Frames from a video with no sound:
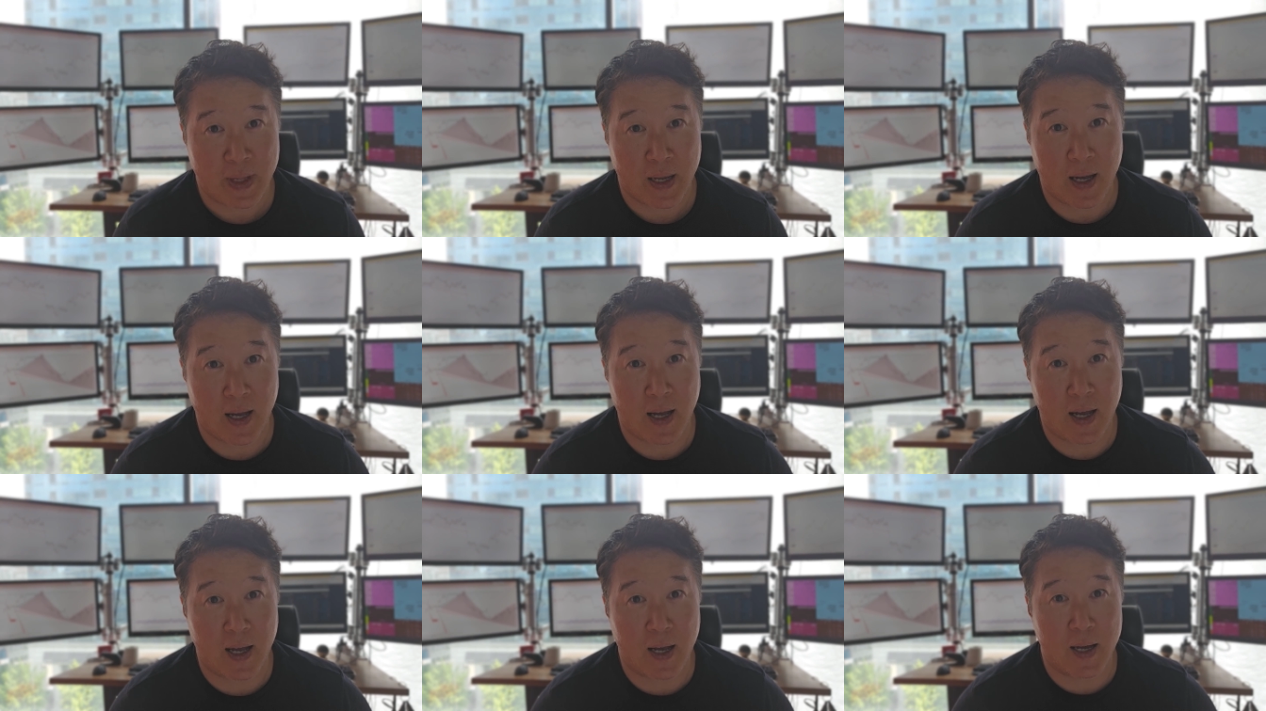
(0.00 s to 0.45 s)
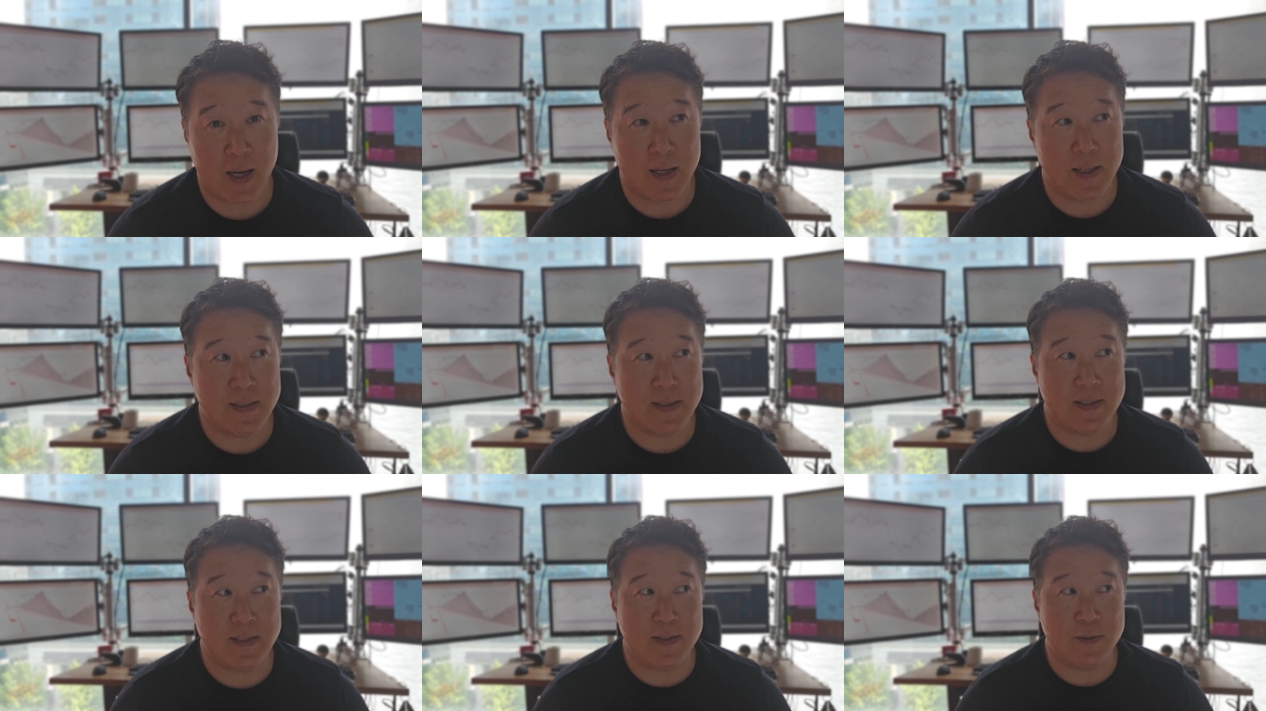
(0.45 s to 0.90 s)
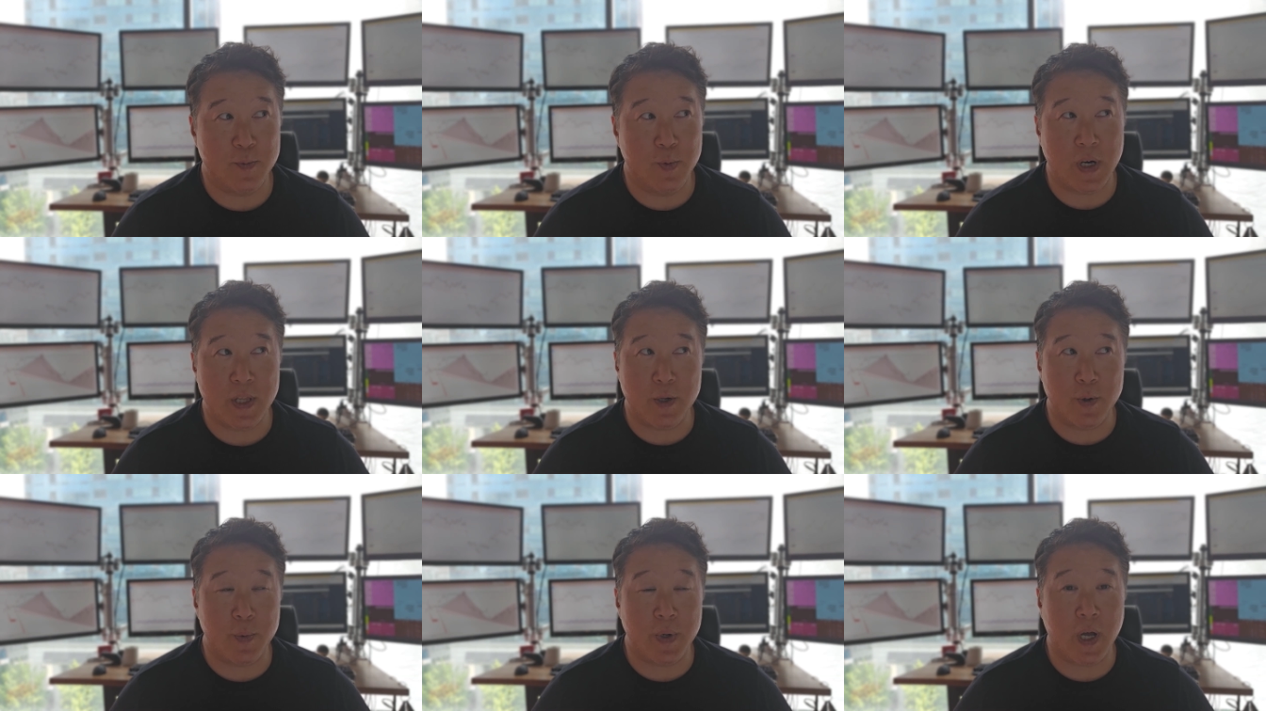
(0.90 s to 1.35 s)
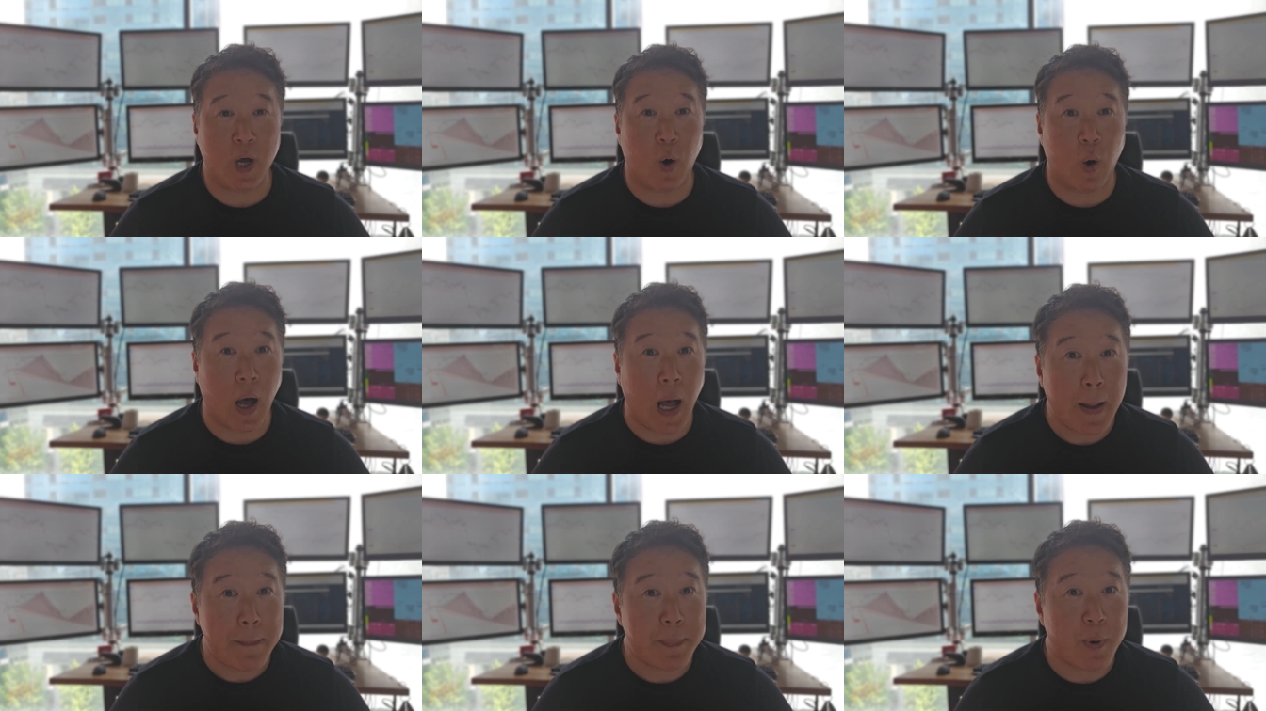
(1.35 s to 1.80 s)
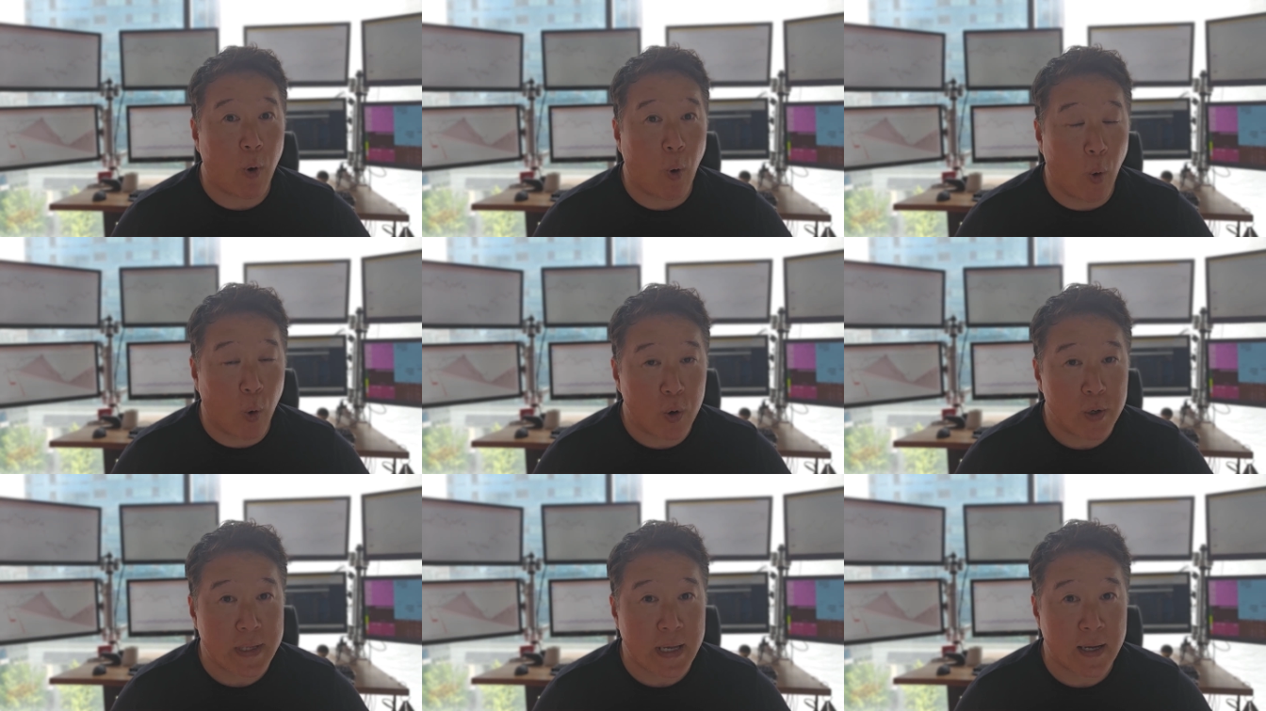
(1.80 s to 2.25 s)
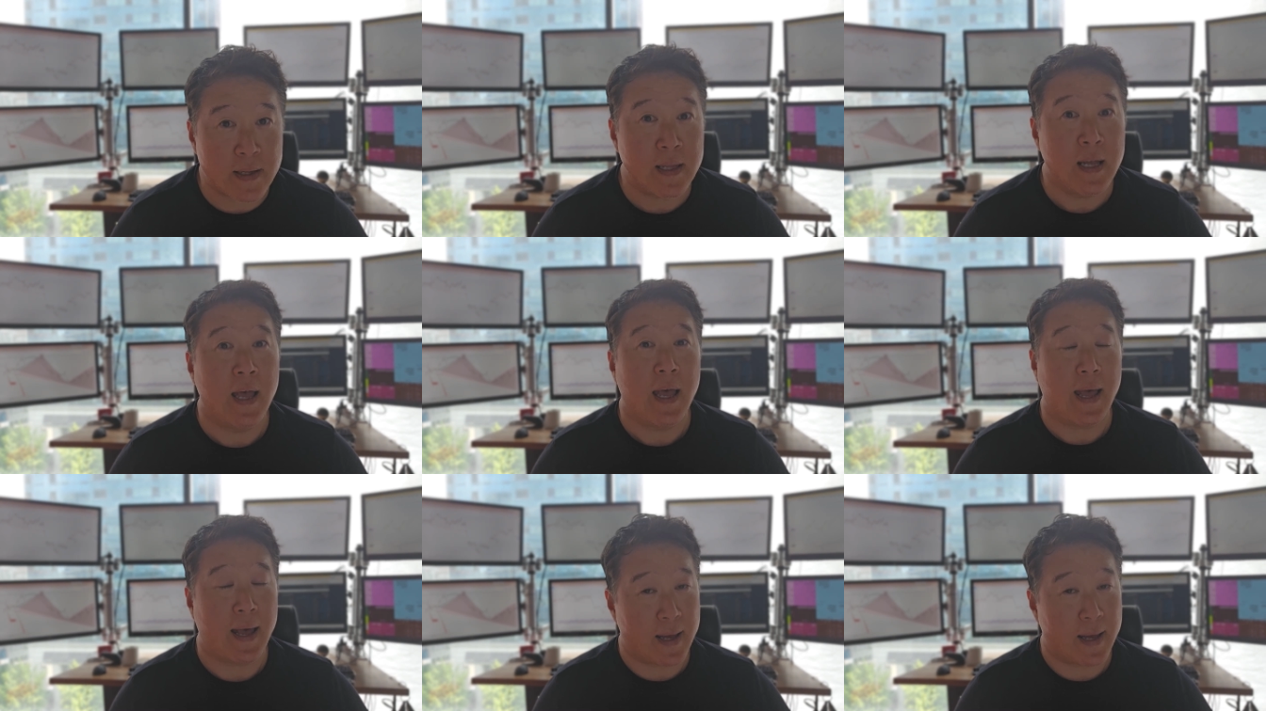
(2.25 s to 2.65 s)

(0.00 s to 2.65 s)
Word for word: Uh, whether we go up or down,